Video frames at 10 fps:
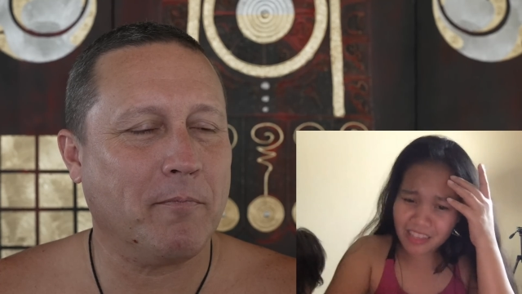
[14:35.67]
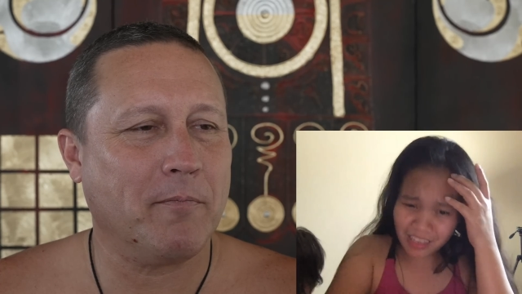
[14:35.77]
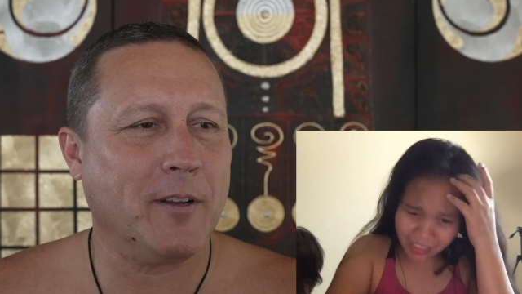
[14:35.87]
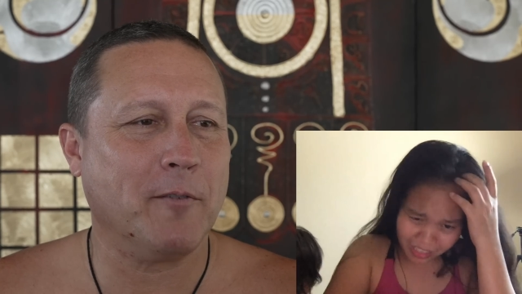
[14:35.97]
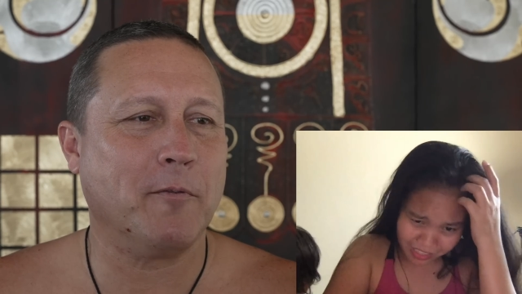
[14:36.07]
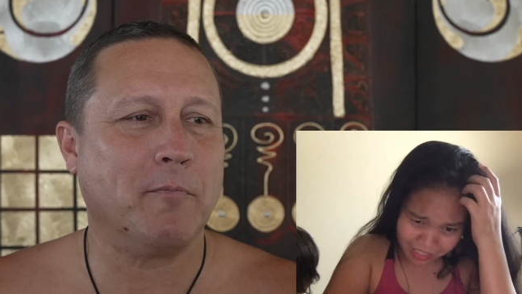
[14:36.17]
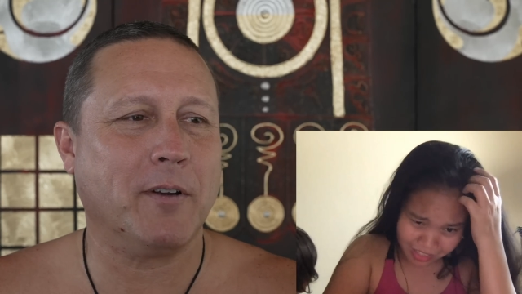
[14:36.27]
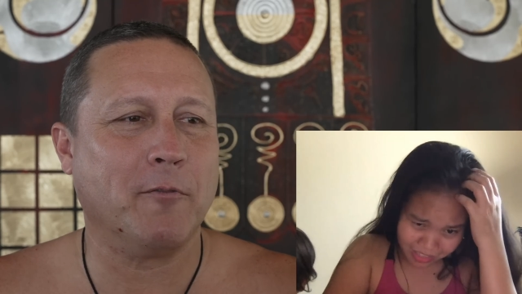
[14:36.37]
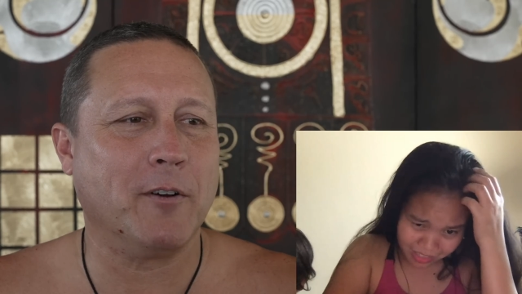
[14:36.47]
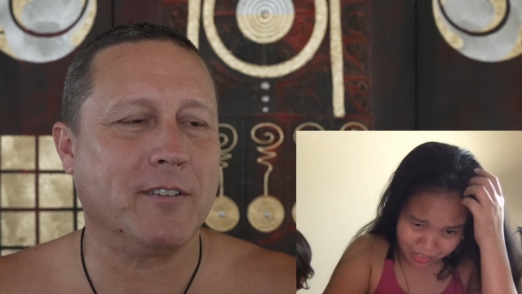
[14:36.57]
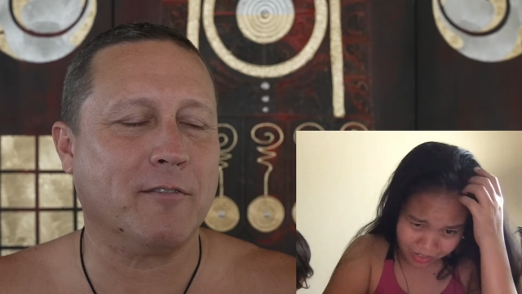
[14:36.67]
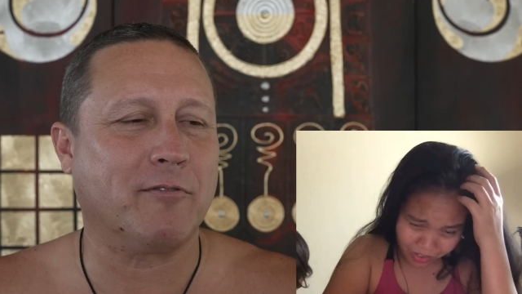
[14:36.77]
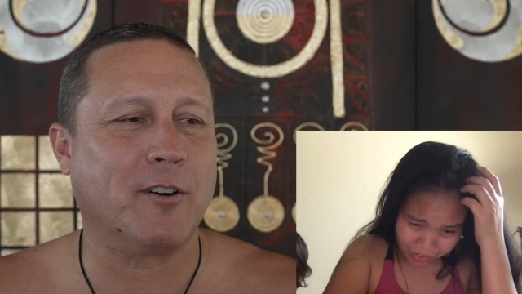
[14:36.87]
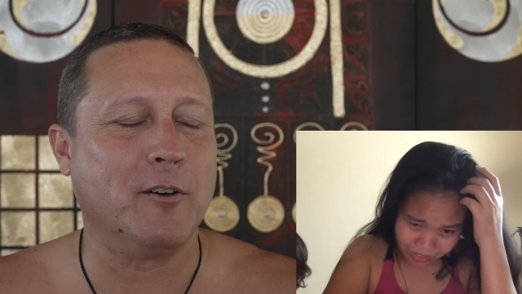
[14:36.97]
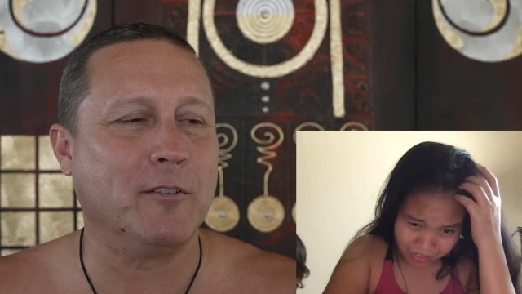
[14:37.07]
Speaker 1: But it wasn't
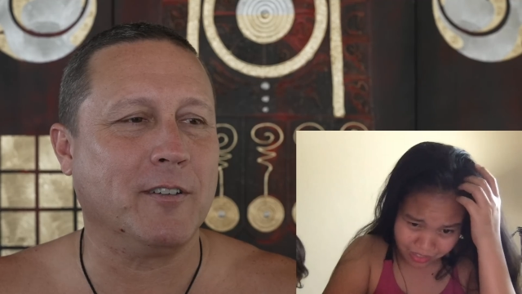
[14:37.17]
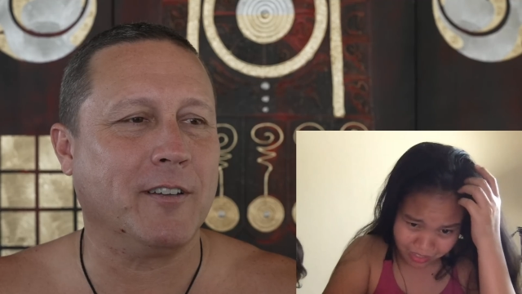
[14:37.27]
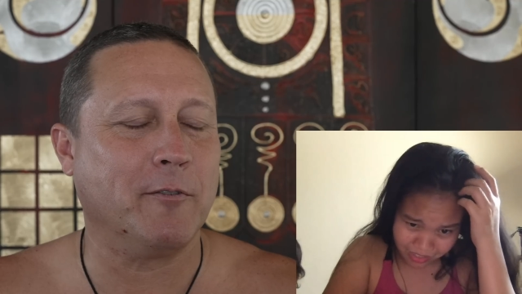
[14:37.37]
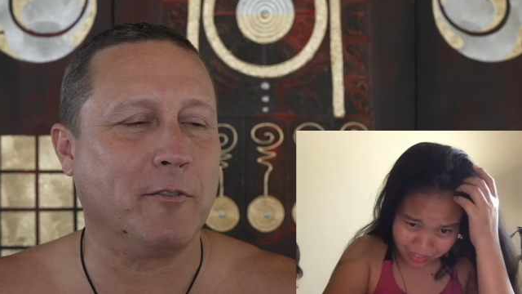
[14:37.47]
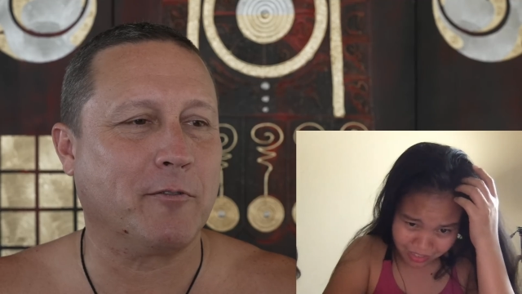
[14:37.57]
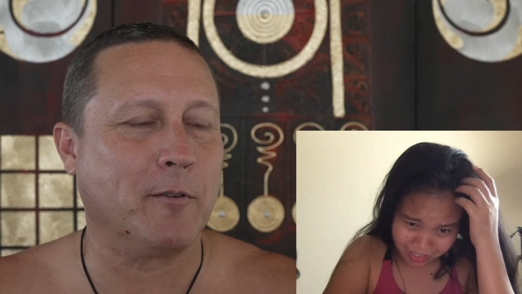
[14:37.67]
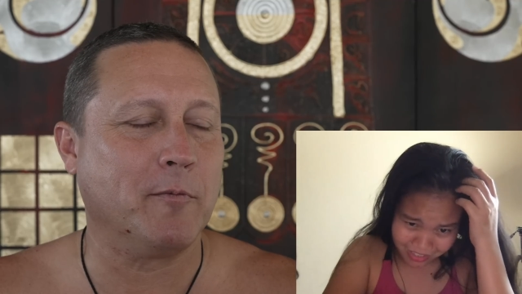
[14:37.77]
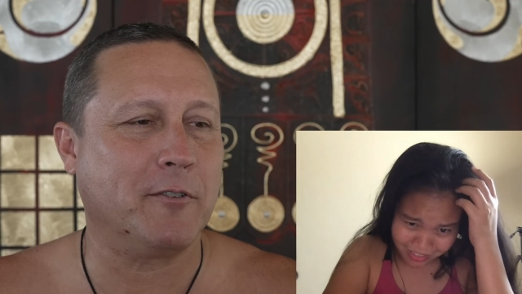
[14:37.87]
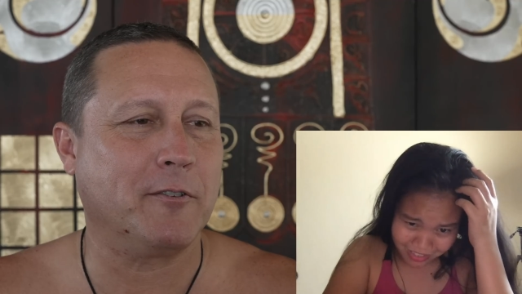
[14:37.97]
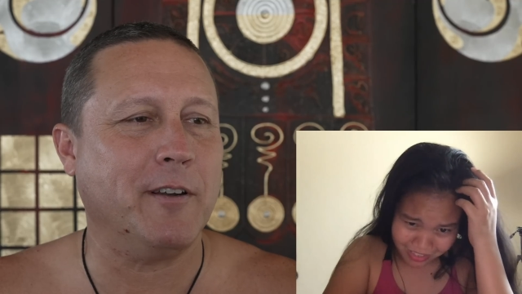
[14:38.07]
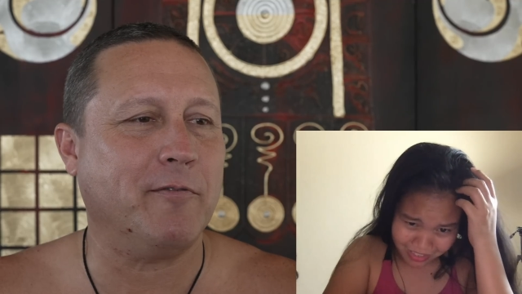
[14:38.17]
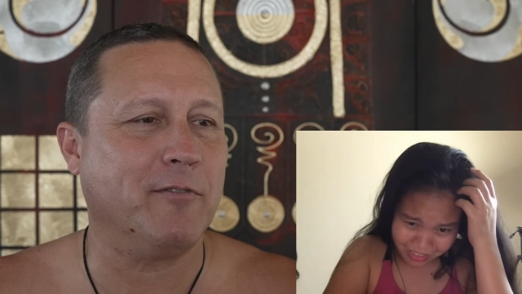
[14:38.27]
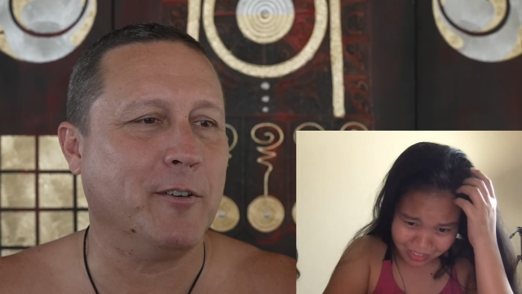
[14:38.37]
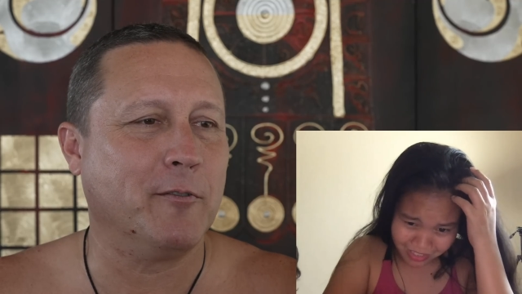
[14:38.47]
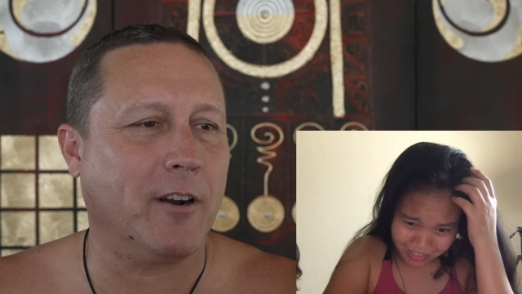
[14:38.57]
frozen. It was from the street
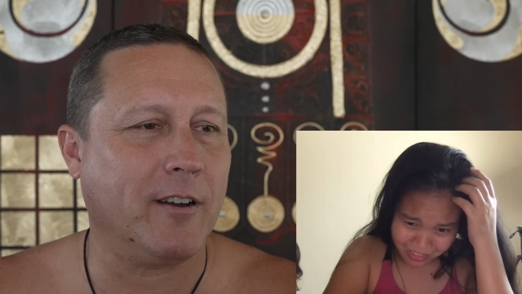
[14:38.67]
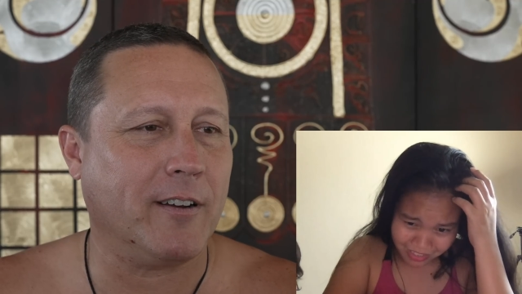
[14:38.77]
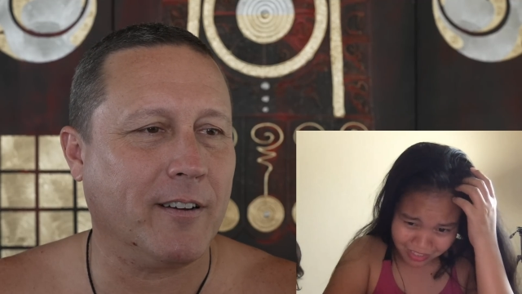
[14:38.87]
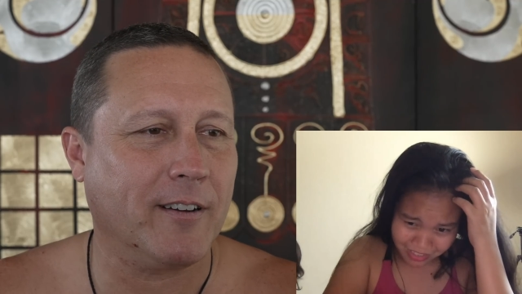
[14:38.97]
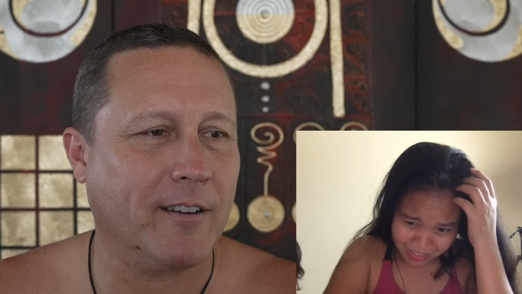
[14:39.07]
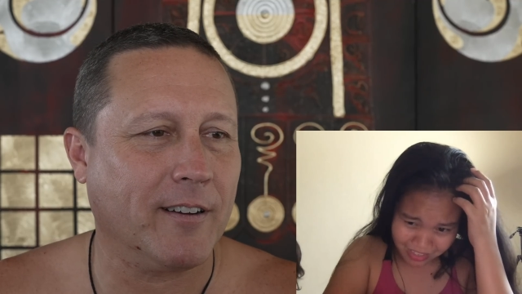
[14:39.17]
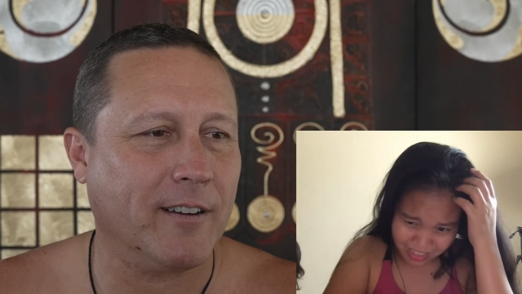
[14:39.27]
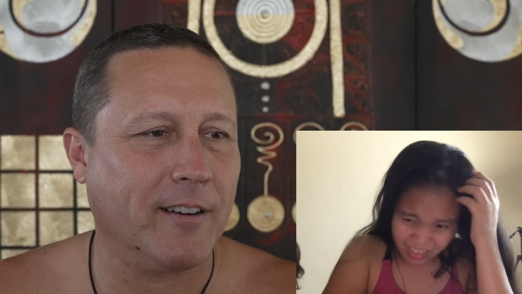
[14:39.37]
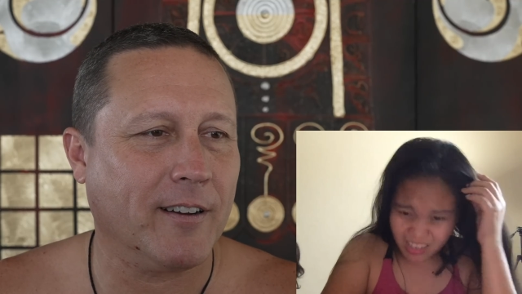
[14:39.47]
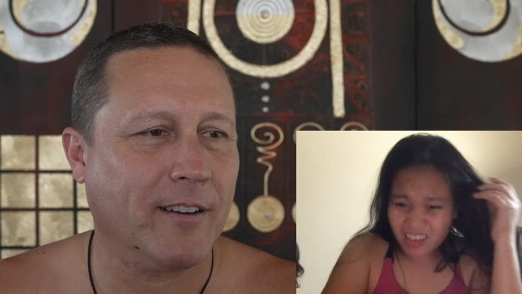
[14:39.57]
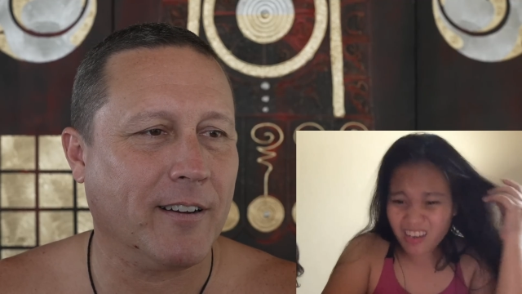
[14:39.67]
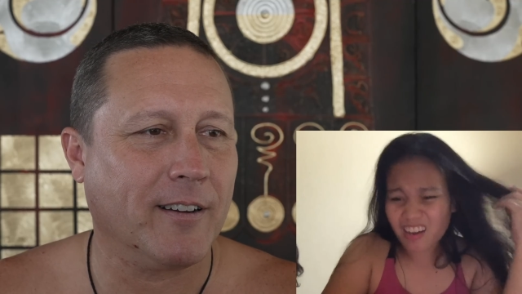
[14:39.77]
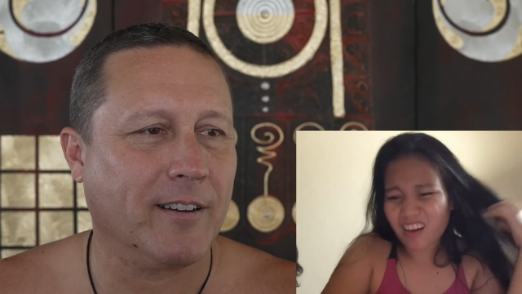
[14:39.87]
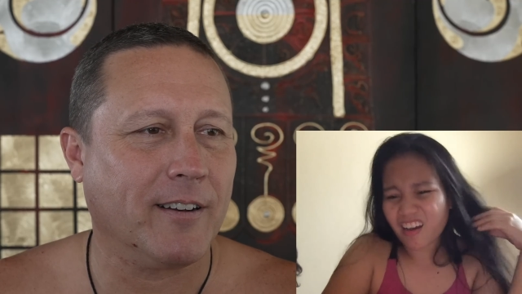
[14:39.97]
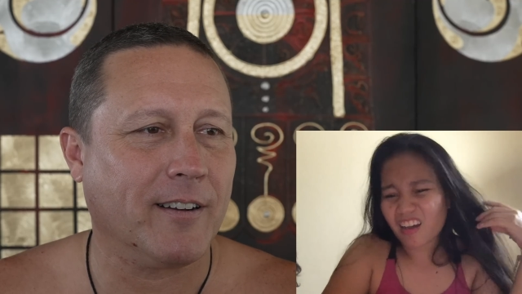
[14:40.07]
food, right?
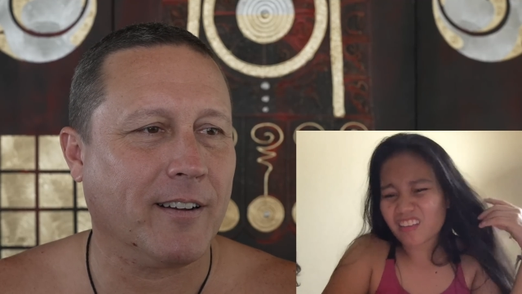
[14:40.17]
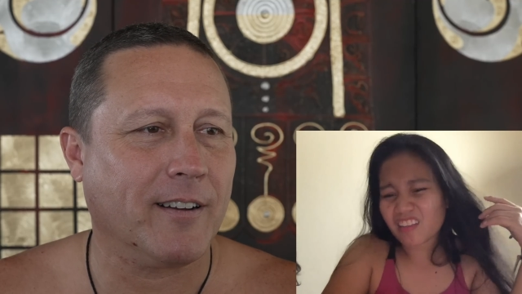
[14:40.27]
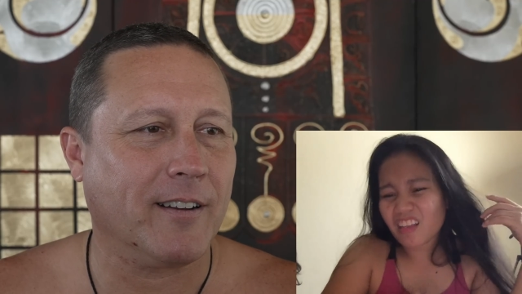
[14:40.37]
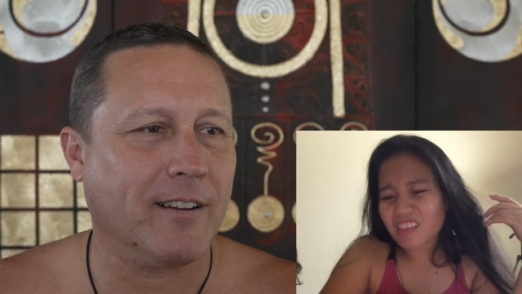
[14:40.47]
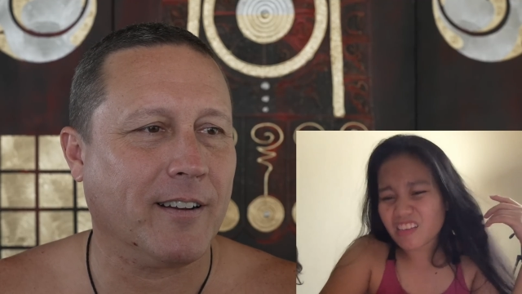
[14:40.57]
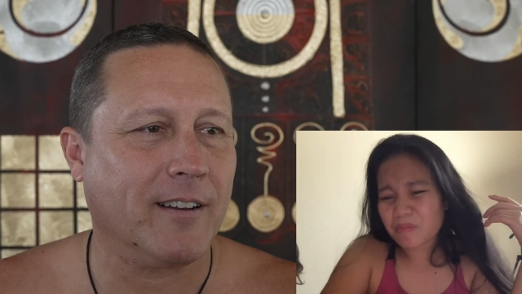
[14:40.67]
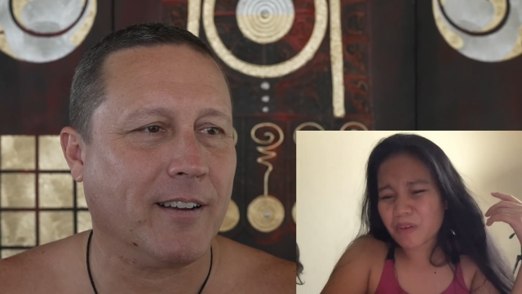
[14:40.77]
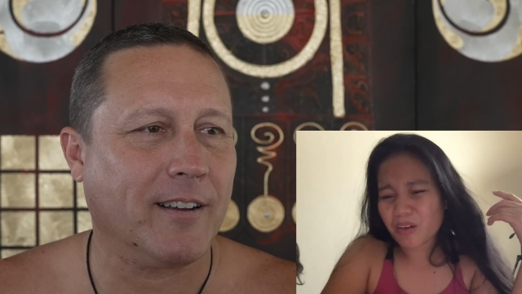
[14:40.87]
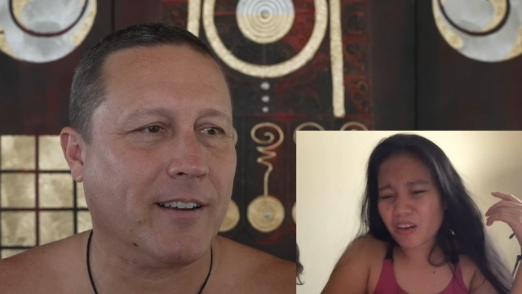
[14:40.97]
At least Baby,